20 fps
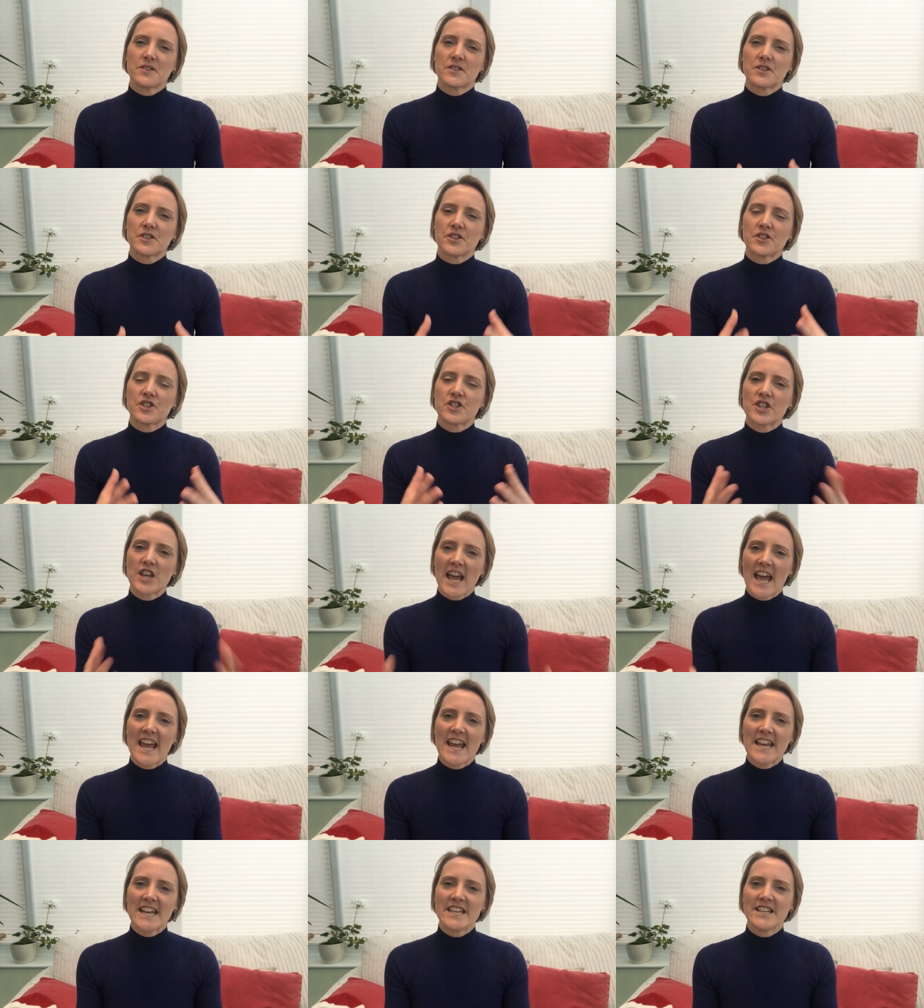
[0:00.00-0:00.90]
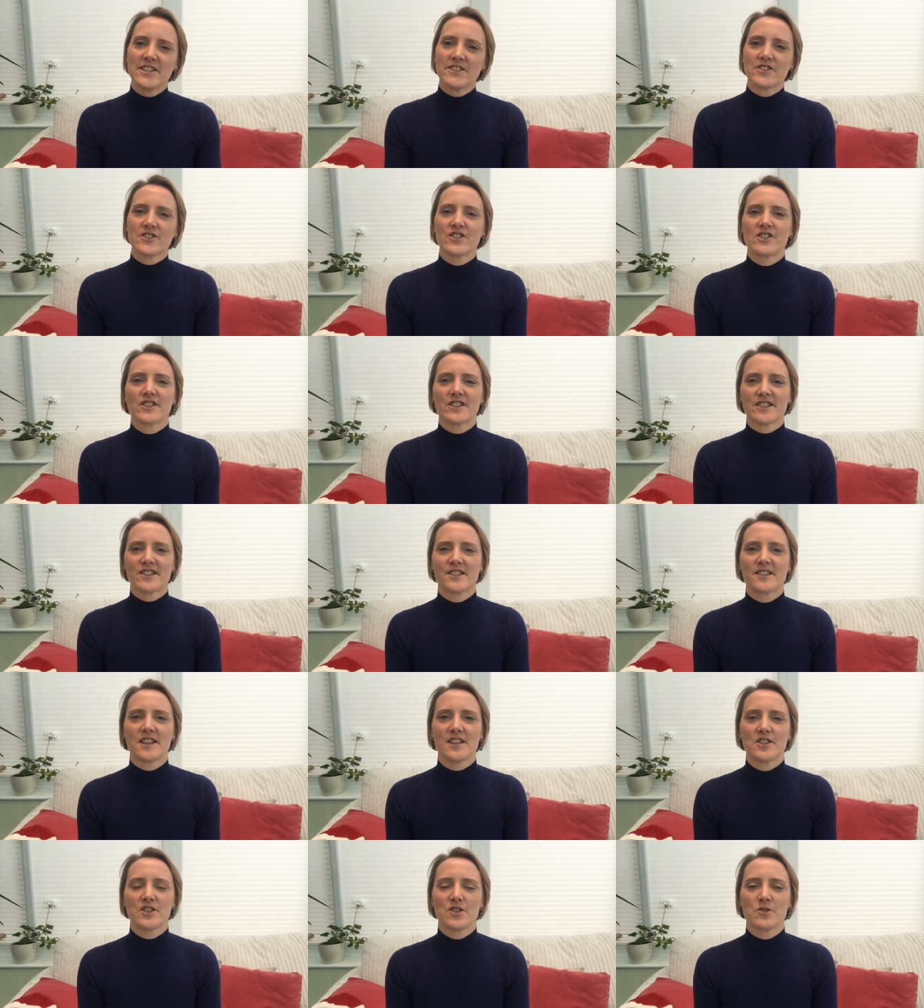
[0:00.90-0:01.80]
to change the
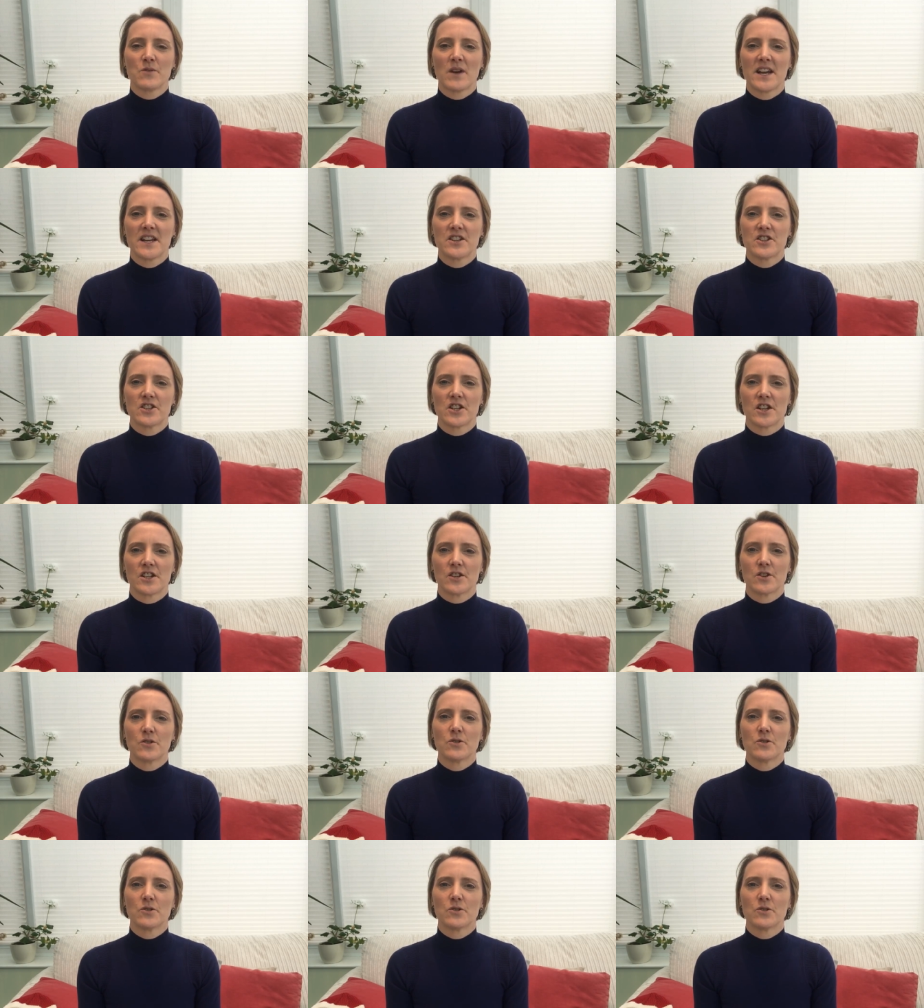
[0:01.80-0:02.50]
situation